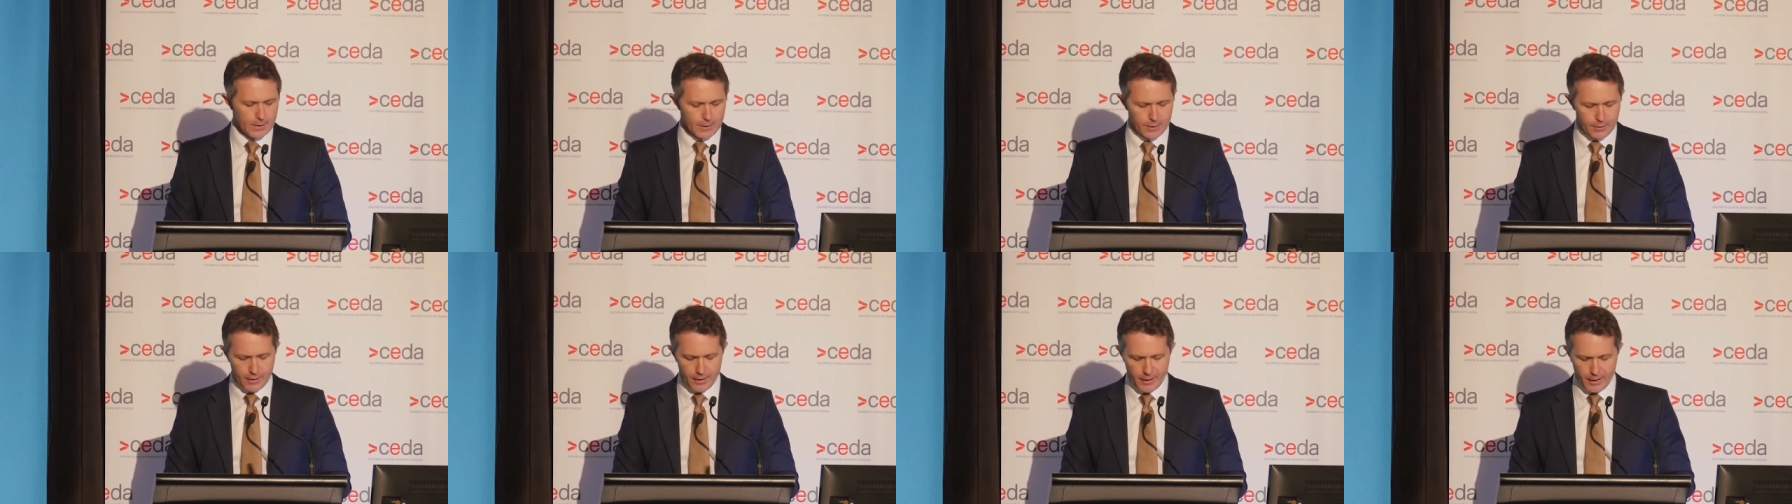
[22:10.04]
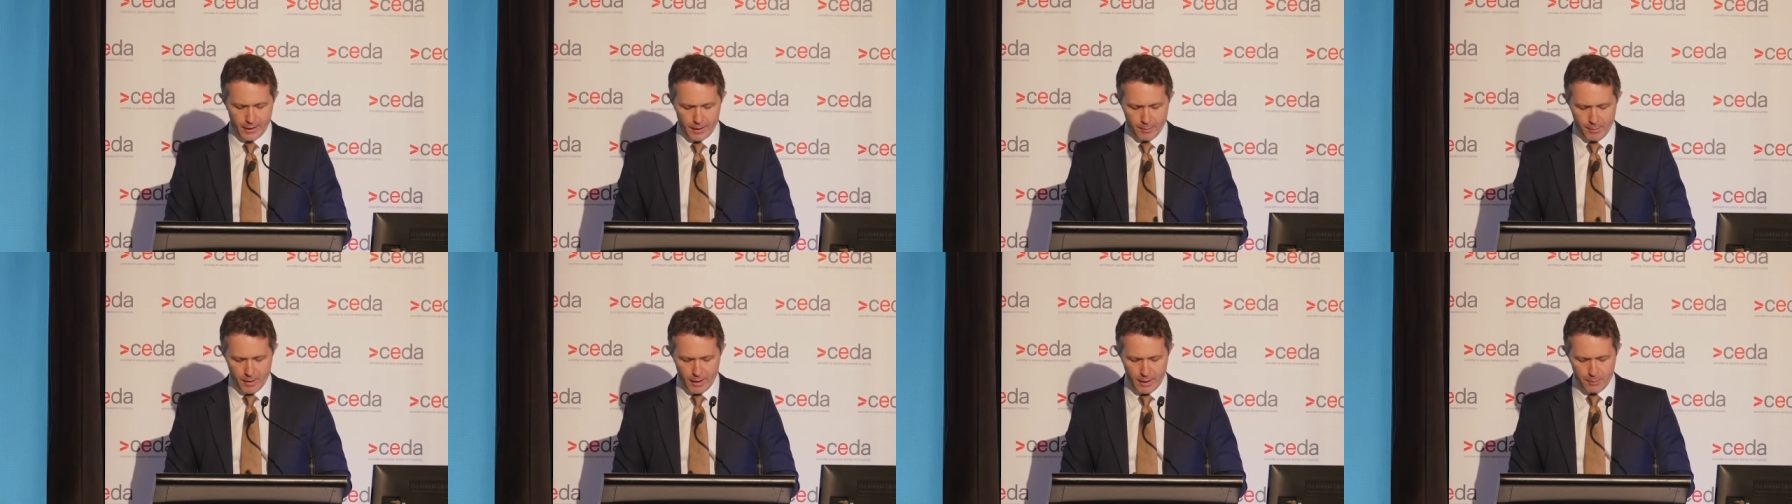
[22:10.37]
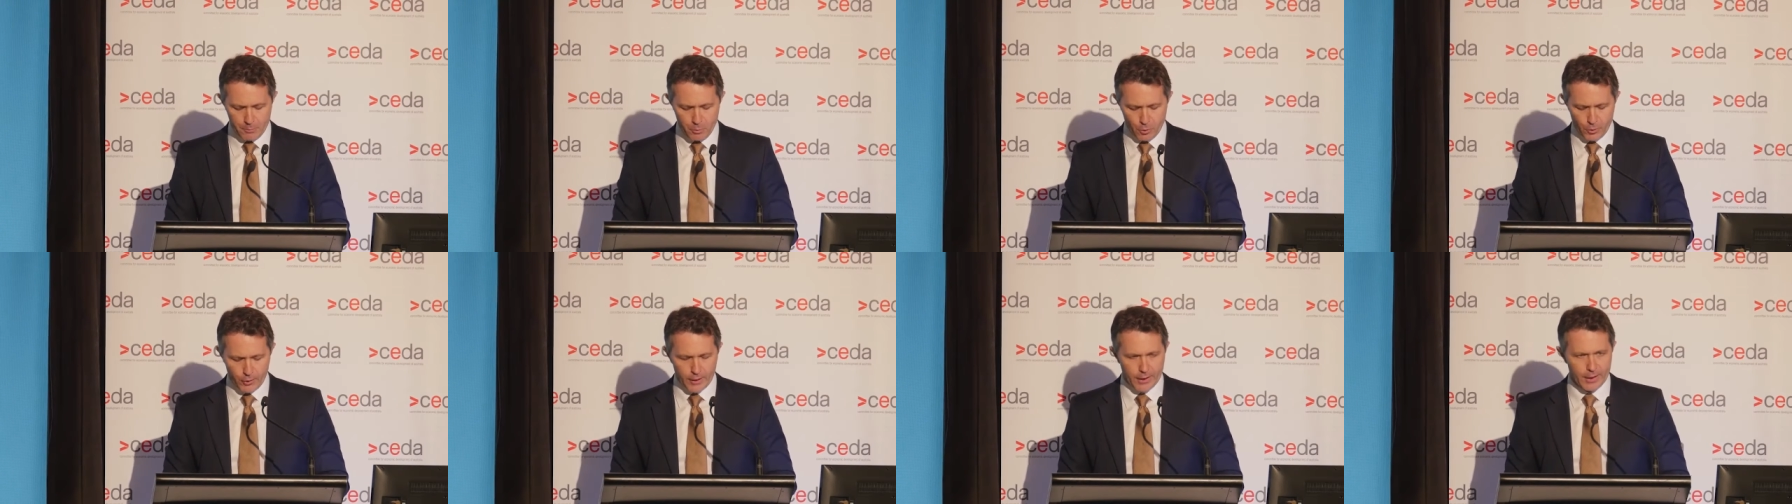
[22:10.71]
The AMA
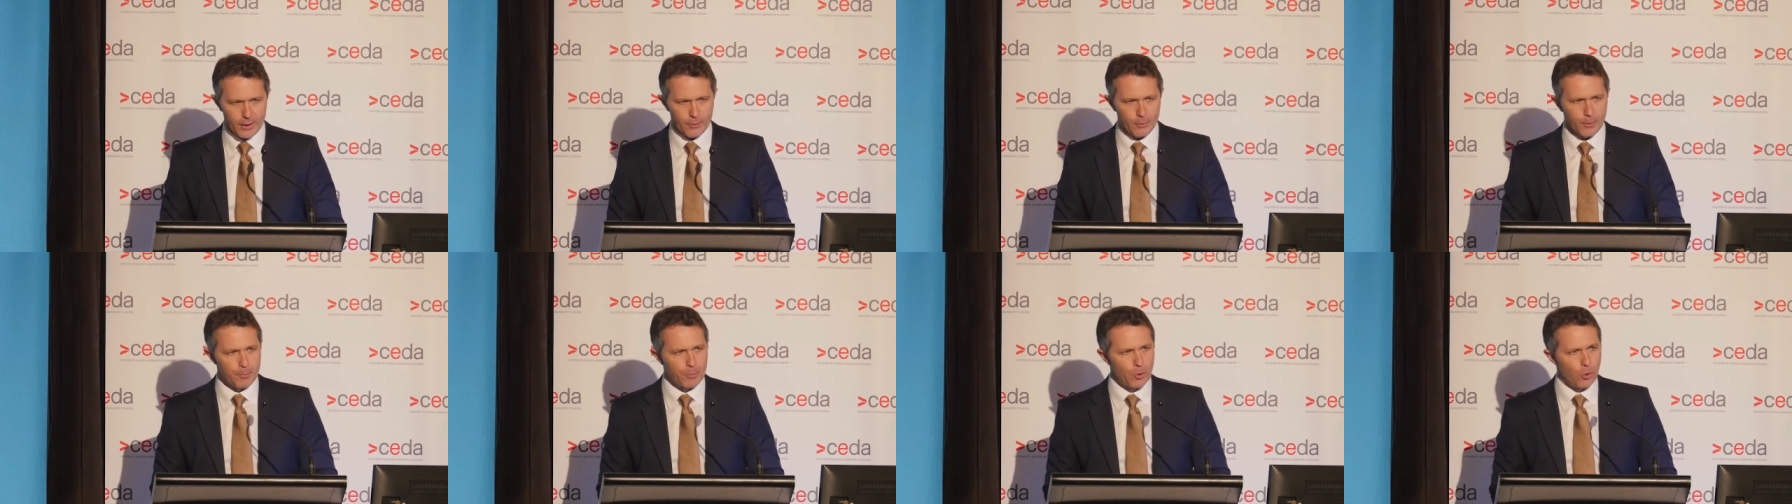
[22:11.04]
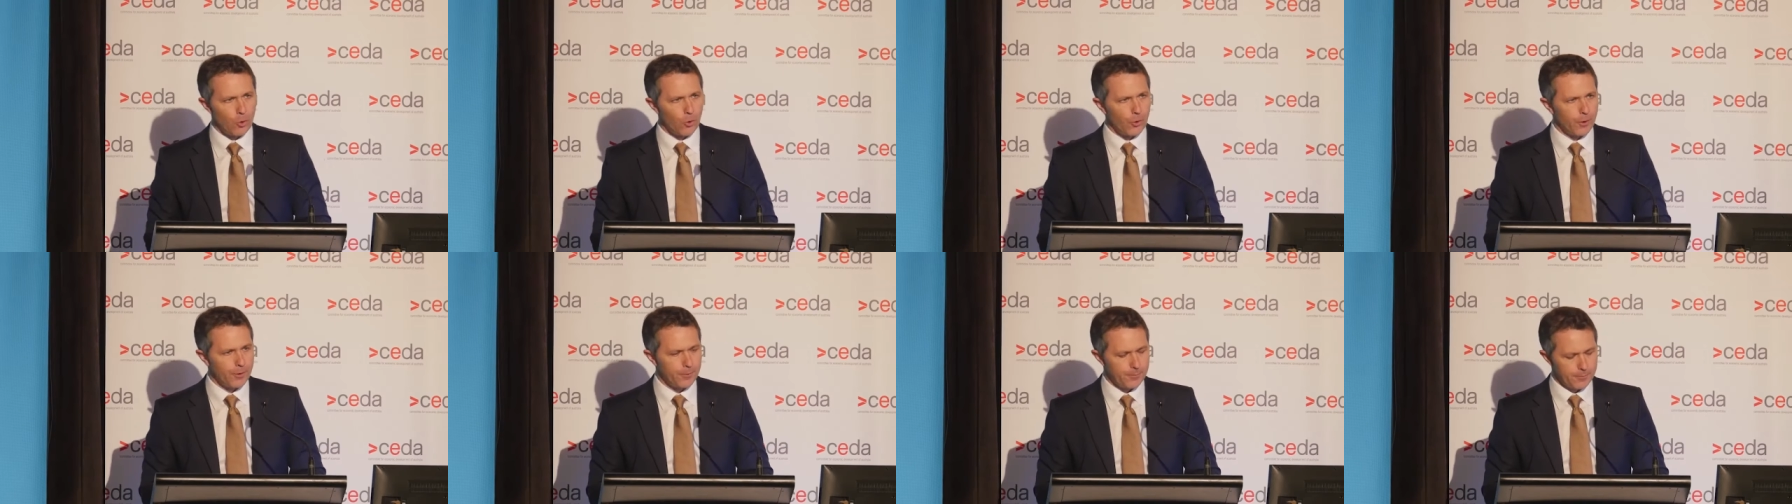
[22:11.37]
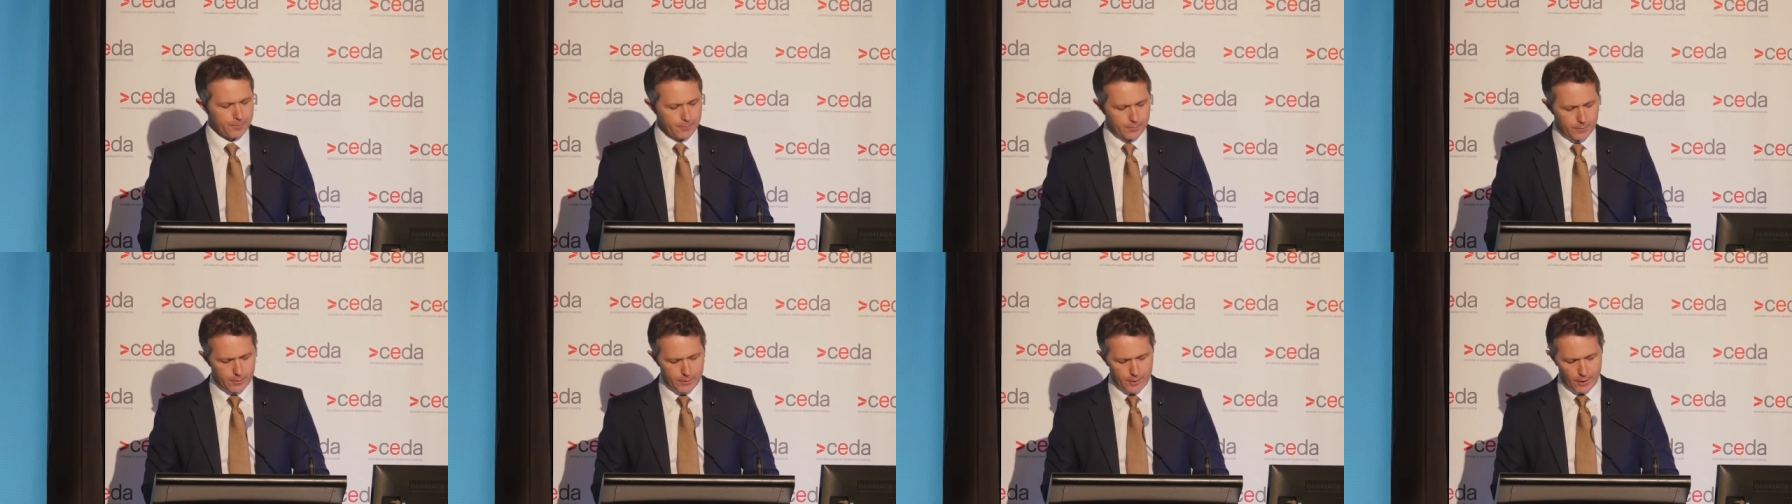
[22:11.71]
put out a report
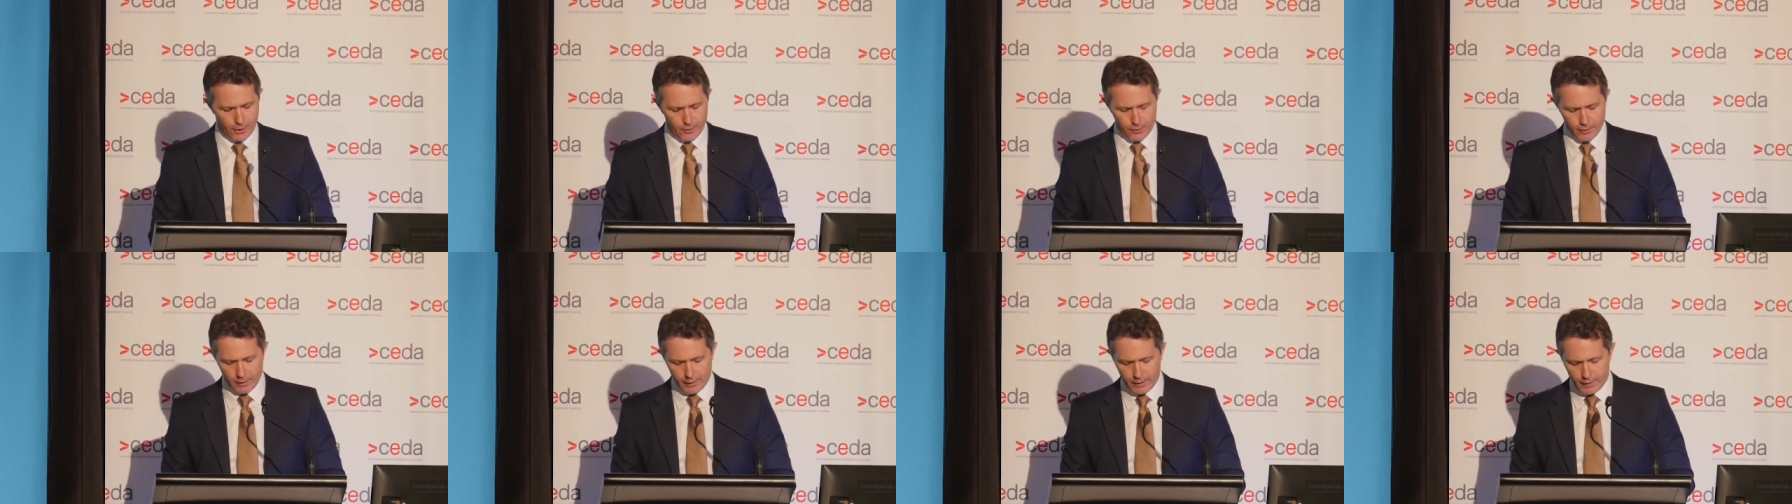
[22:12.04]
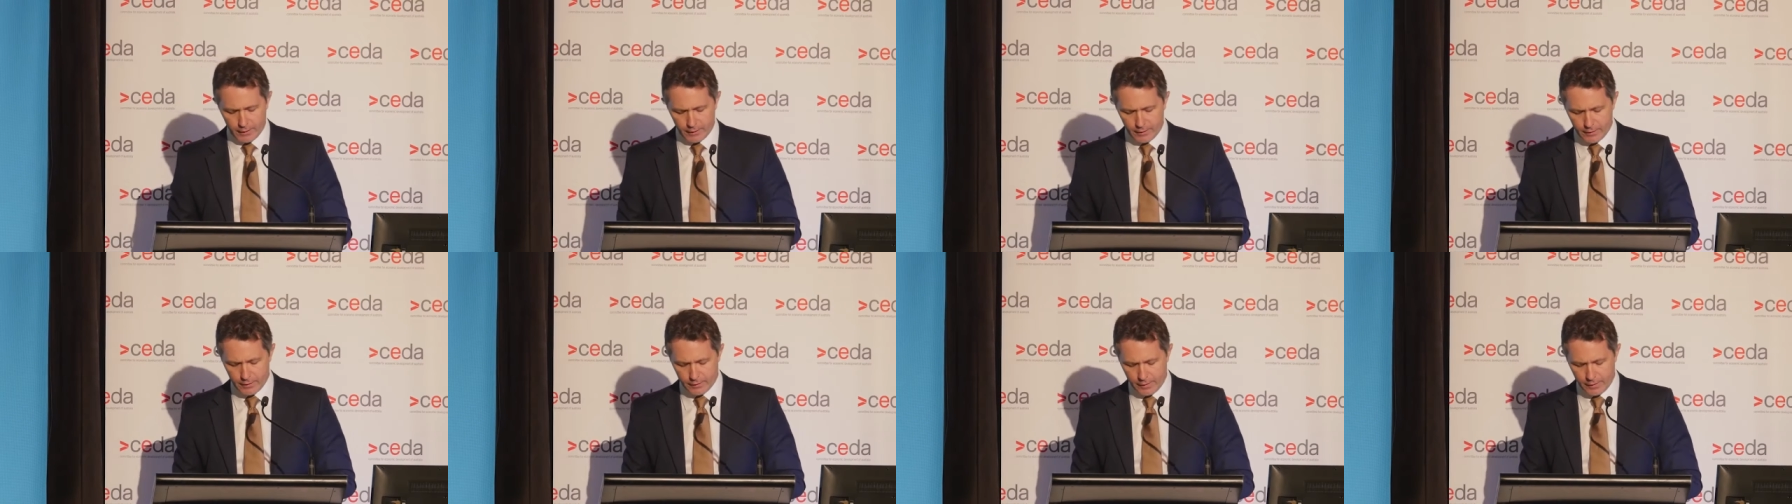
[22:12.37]
only